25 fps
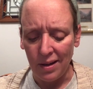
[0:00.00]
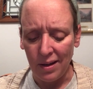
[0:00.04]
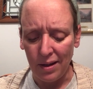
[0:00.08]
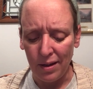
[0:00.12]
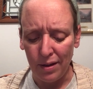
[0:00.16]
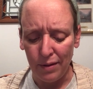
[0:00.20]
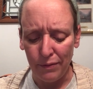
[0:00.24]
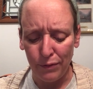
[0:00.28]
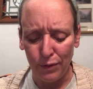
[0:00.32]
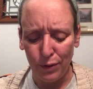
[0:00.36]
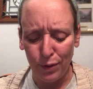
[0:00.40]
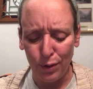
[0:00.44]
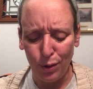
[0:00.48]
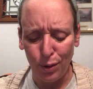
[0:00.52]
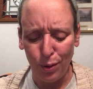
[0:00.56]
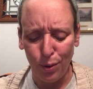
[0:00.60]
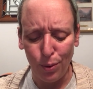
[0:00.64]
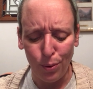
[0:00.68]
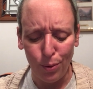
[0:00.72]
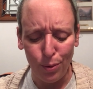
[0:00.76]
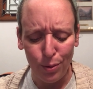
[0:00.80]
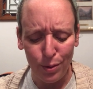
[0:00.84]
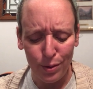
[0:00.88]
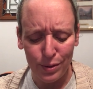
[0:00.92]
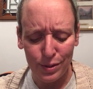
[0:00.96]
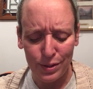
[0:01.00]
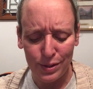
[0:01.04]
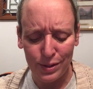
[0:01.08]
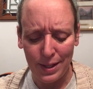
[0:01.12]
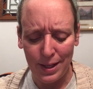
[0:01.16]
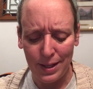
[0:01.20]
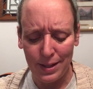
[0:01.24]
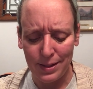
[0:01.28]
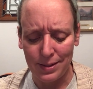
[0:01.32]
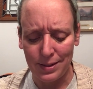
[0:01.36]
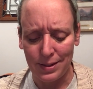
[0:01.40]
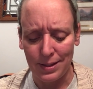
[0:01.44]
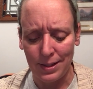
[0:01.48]
Of course
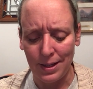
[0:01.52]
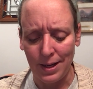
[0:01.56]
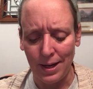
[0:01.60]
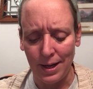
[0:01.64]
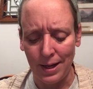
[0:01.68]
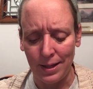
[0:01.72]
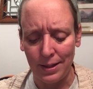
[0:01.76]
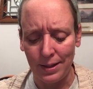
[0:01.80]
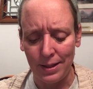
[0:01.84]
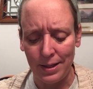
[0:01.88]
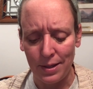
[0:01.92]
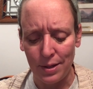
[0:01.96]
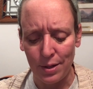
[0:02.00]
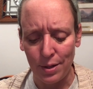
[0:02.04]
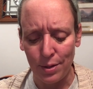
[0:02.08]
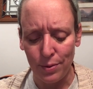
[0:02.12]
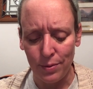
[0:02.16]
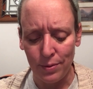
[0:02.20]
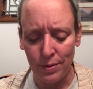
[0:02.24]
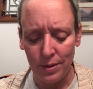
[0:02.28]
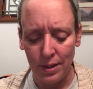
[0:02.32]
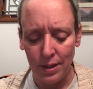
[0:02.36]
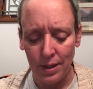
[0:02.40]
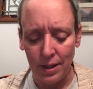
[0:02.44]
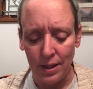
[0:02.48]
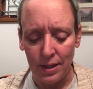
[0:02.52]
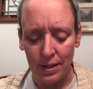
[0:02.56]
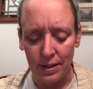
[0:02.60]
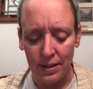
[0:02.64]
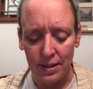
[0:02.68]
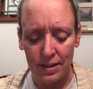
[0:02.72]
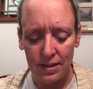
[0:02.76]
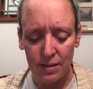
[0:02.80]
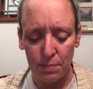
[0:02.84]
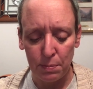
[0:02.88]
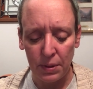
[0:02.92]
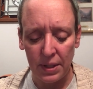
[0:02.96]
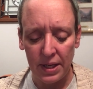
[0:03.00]
that is the guy, Leo.
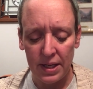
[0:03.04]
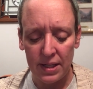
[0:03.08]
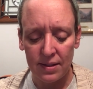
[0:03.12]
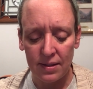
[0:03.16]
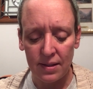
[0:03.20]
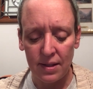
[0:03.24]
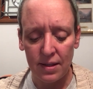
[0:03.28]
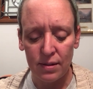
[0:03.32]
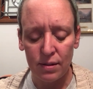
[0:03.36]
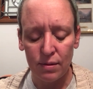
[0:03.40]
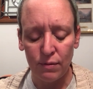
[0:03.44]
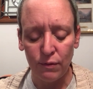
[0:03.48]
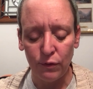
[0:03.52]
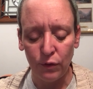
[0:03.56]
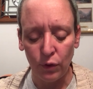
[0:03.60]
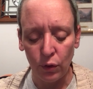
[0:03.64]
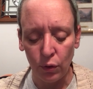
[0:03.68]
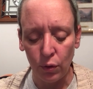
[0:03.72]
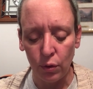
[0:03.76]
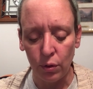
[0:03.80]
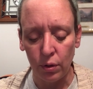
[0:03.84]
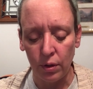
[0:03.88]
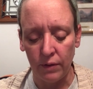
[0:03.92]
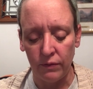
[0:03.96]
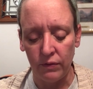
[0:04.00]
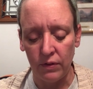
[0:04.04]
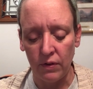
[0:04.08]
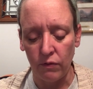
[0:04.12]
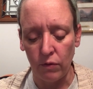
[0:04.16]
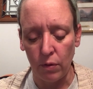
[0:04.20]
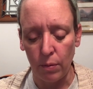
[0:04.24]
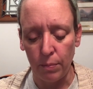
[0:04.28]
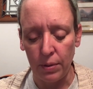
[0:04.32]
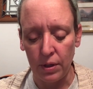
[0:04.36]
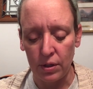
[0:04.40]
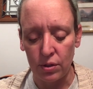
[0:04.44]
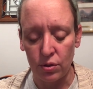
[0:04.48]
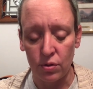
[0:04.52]
This place is full of
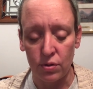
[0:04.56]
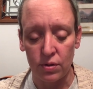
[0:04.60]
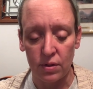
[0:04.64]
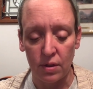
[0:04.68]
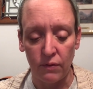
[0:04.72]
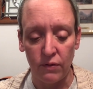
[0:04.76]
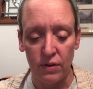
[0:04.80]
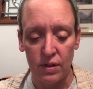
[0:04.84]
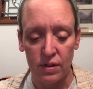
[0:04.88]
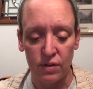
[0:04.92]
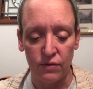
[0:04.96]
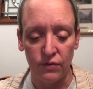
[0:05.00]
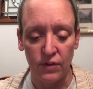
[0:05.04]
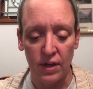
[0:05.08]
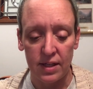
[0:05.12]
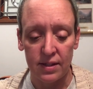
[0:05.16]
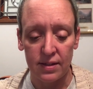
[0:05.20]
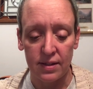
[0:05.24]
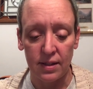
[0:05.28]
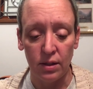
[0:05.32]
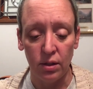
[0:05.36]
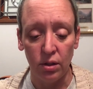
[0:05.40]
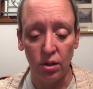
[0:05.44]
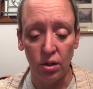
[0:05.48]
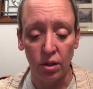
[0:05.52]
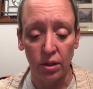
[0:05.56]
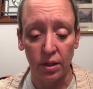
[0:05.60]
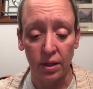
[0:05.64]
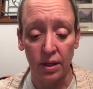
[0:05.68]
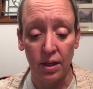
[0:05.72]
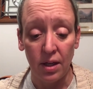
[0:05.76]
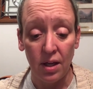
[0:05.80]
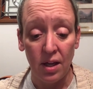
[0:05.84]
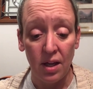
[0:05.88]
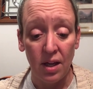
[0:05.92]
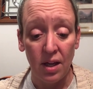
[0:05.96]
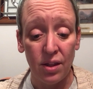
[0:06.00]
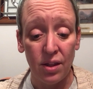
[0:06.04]
different pictures of his face, and look,
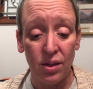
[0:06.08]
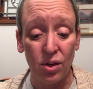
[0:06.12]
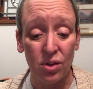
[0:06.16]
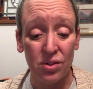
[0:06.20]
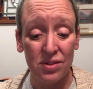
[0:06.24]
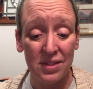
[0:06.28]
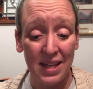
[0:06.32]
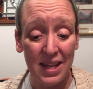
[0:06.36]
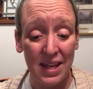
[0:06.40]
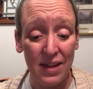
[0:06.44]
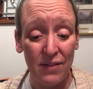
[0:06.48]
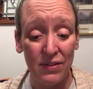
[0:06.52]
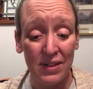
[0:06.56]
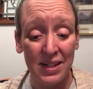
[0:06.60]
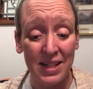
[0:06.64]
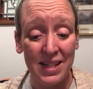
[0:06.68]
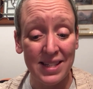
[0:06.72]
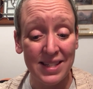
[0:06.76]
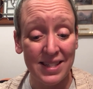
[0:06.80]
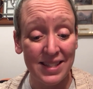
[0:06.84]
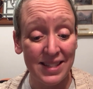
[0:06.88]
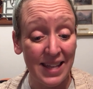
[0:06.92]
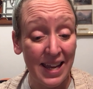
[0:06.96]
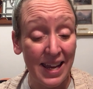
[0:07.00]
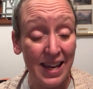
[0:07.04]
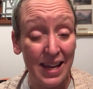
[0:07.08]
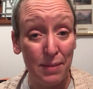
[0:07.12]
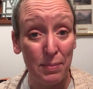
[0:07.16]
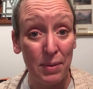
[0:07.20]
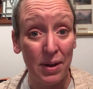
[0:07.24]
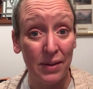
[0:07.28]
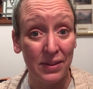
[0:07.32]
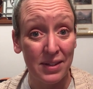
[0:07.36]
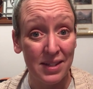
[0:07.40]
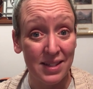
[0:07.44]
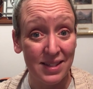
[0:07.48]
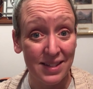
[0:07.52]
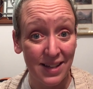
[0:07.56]
there's even his name
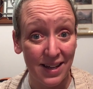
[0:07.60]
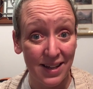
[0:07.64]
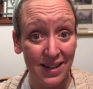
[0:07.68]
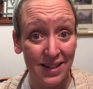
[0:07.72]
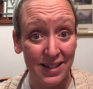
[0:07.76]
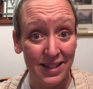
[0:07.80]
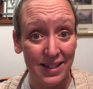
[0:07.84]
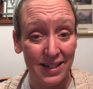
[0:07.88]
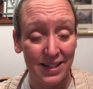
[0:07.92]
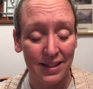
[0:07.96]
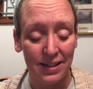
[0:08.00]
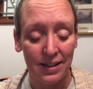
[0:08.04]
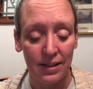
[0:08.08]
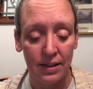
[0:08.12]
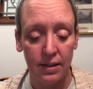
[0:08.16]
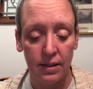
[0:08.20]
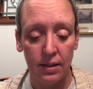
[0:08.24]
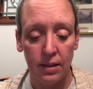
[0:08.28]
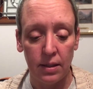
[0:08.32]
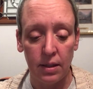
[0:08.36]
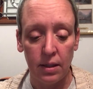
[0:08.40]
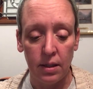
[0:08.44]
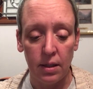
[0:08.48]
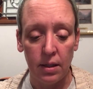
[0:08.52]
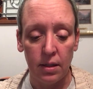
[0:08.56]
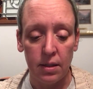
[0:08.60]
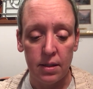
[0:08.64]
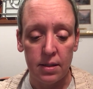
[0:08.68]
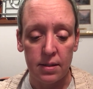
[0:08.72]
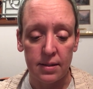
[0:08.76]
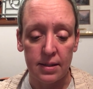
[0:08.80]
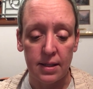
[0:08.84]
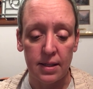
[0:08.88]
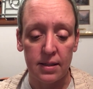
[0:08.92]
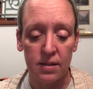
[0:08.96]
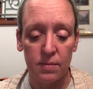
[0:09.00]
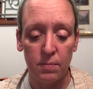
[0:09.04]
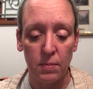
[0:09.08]
on the sign.
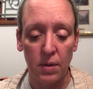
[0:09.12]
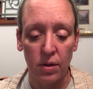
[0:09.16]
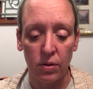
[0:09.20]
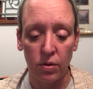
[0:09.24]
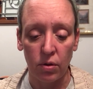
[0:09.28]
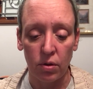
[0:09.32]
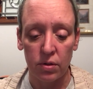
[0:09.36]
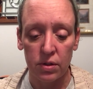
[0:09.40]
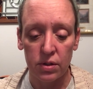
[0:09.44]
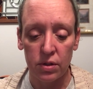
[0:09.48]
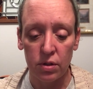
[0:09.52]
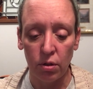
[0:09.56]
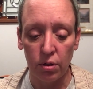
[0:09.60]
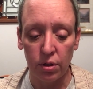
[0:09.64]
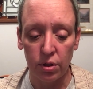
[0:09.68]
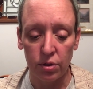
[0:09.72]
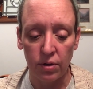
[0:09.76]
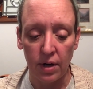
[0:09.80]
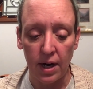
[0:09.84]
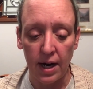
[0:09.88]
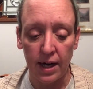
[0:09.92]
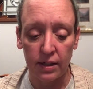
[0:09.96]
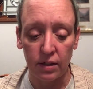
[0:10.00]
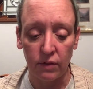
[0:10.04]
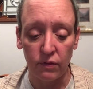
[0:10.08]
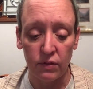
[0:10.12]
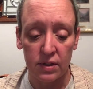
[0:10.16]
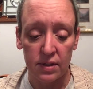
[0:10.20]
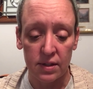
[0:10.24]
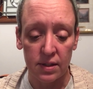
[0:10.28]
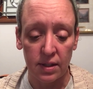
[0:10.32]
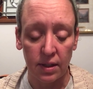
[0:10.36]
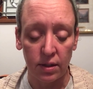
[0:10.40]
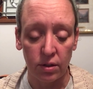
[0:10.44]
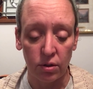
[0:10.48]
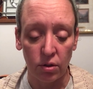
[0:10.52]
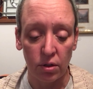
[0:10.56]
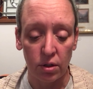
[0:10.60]
Zen's mother, still attractive and
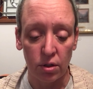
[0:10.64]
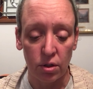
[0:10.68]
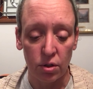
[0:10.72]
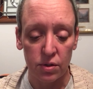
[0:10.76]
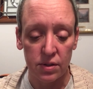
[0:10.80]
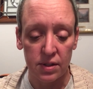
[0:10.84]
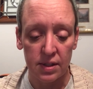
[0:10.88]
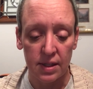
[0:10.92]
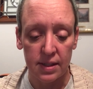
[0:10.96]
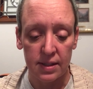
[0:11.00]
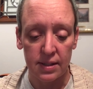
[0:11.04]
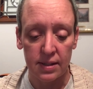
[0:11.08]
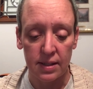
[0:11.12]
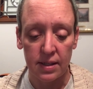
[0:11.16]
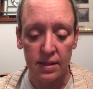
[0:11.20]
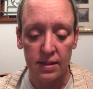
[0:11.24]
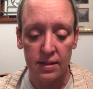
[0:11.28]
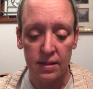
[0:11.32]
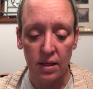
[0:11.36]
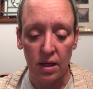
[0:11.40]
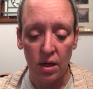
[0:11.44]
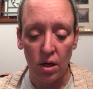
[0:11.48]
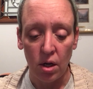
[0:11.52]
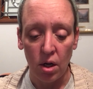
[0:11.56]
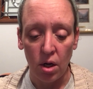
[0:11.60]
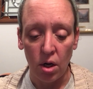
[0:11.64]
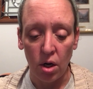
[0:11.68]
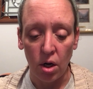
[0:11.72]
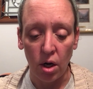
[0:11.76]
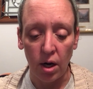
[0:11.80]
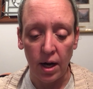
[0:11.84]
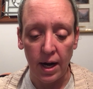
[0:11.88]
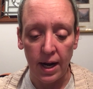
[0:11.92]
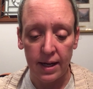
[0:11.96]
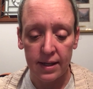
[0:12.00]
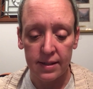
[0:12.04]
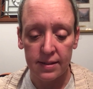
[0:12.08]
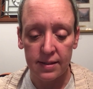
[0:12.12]
slender in her sixties, her
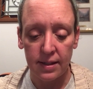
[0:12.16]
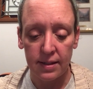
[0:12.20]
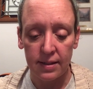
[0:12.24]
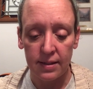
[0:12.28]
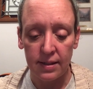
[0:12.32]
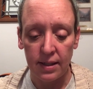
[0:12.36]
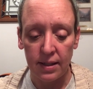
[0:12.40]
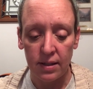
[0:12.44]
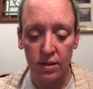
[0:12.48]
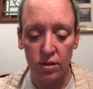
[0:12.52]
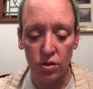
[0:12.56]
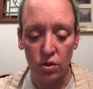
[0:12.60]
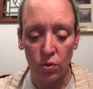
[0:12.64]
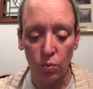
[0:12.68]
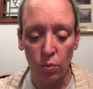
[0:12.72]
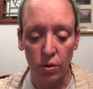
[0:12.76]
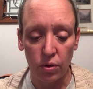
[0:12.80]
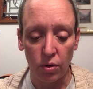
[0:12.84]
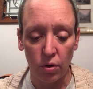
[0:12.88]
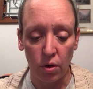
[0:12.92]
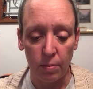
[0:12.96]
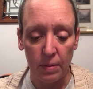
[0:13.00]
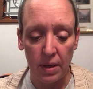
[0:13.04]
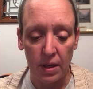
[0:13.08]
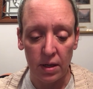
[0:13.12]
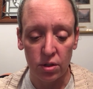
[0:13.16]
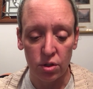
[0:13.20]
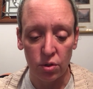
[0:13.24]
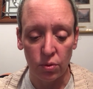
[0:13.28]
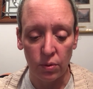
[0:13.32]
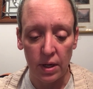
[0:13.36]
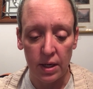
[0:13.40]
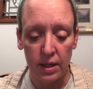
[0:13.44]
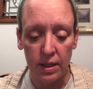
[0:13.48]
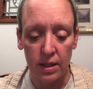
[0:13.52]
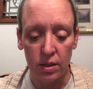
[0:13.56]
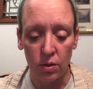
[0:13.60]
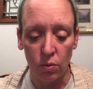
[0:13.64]
accent tinged with her
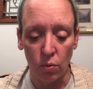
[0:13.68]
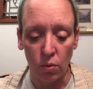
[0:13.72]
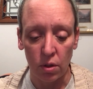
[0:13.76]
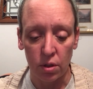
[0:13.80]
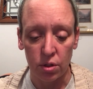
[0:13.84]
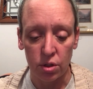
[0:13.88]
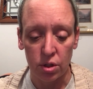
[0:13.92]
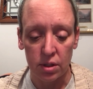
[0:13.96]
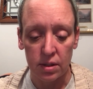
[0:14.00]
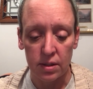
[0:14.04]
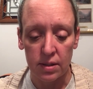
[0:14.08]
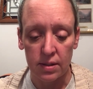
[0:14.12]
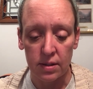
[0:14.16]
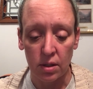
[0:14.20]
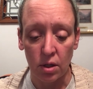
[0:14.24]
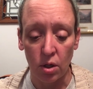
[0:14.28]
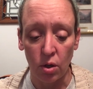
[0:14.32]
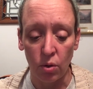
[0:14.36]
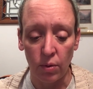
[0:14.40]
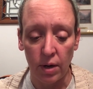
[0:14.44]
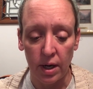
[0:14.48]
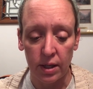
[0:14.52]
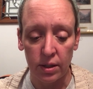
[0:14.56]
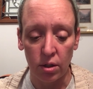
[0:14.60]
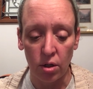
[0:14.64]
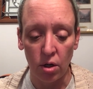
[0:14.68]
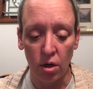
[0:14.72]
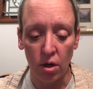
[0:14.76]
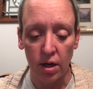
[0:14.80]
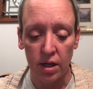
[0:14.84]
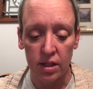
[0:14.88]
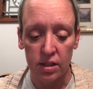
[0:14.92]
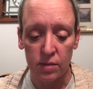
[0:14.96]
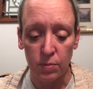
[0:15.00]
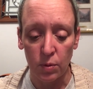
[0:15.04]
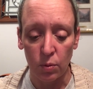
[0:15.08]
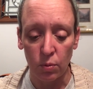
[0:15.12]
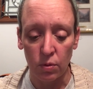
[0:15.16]
Mediterranean origins, corrected her
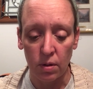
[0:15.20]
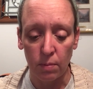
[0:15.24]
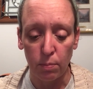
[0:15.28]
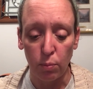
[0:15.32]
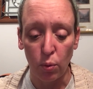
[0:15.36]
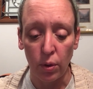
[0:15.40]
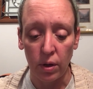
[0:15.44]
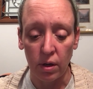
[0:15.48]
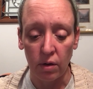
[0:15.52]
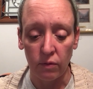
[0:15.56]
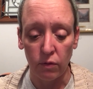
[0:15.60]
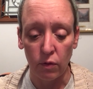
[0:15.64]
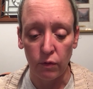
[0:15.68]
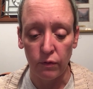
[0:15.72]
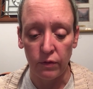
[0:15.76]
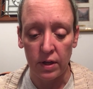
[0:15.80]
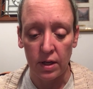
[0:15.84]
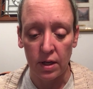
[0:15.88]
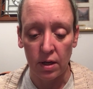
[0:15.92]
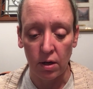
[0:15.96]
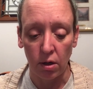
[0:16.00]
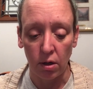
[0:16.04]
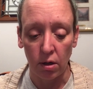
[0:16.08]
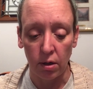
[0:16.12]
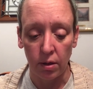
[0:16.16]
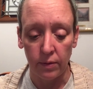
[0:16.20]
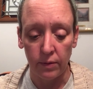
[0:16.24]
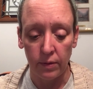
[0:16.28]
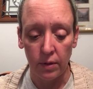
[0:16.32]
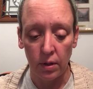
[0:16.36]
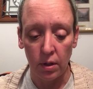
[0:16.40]
husband with a point of her finger.